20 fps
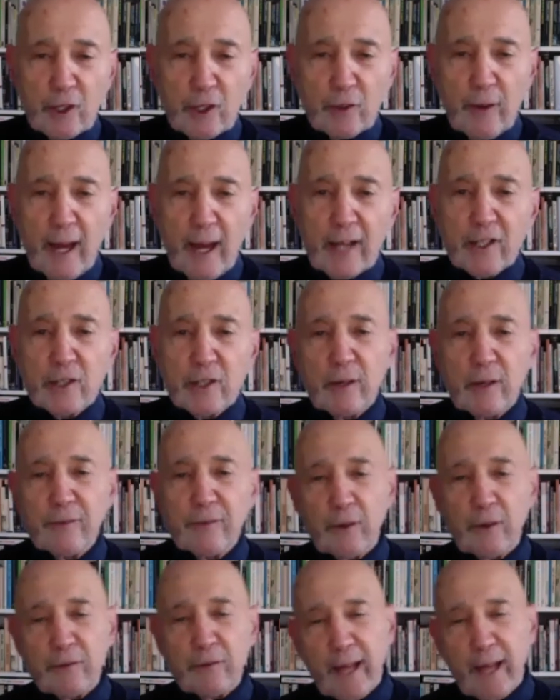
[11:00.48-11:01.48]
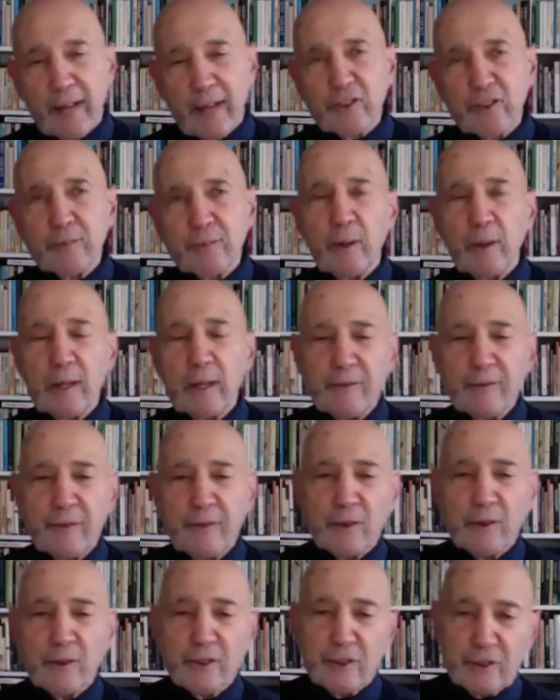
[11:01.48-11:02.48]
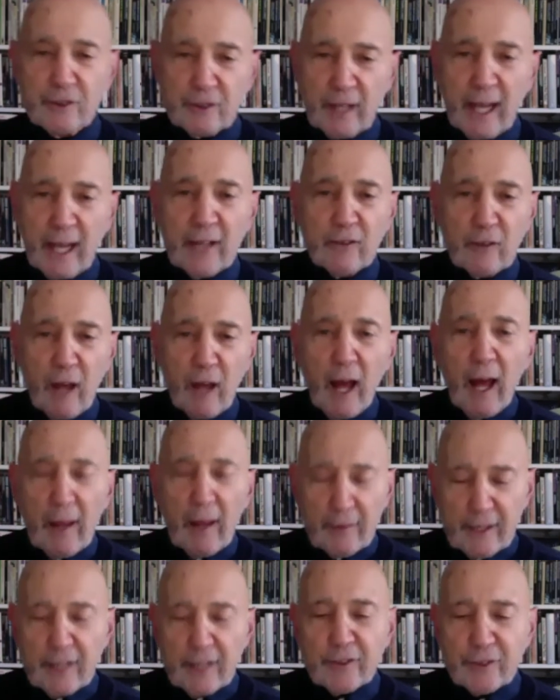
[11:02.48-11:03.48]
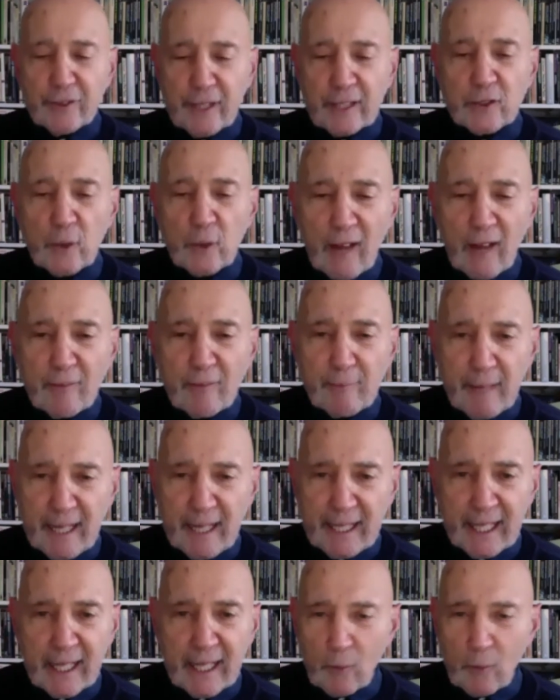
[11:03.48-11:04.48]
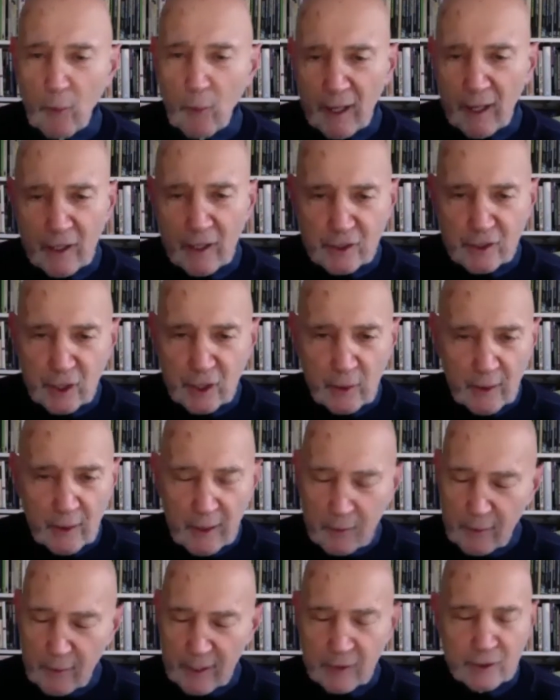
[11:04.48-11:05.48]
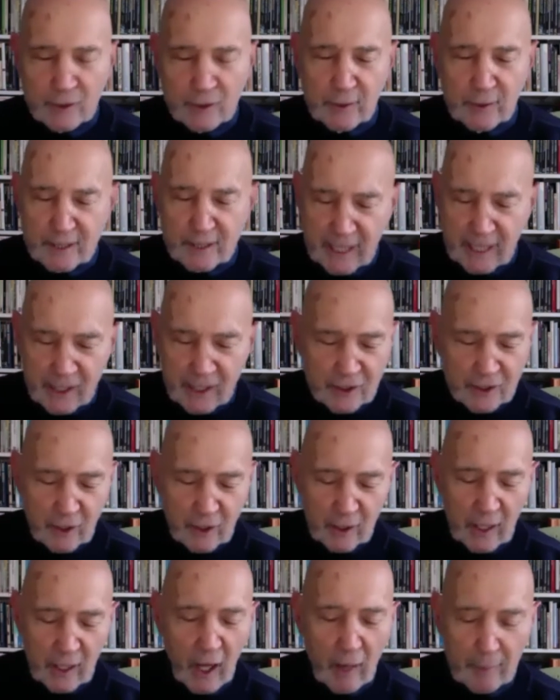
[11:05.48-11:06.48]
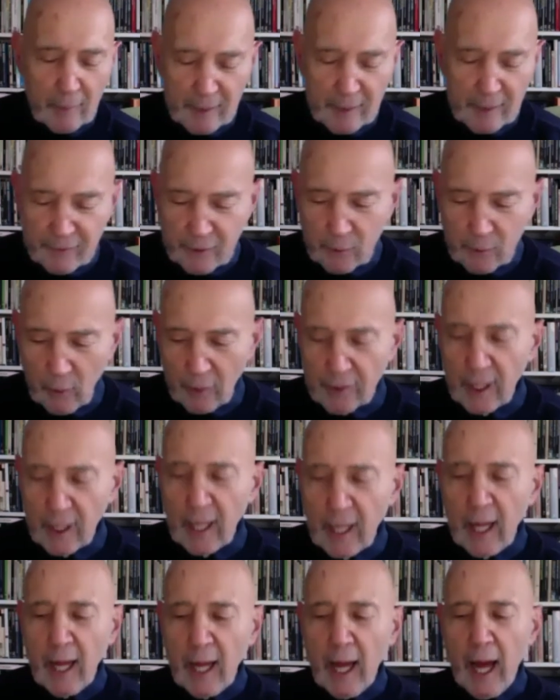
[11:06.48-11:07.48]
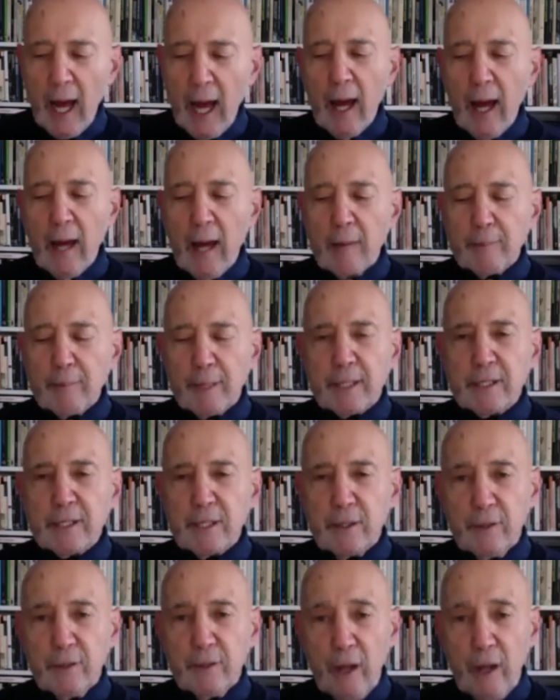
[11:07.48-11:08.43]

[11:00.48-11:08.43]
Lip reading: direct, or if you're flexible, if you're sustained, these things will have meaning, and one could do it. We could do a session on Laban if you want. But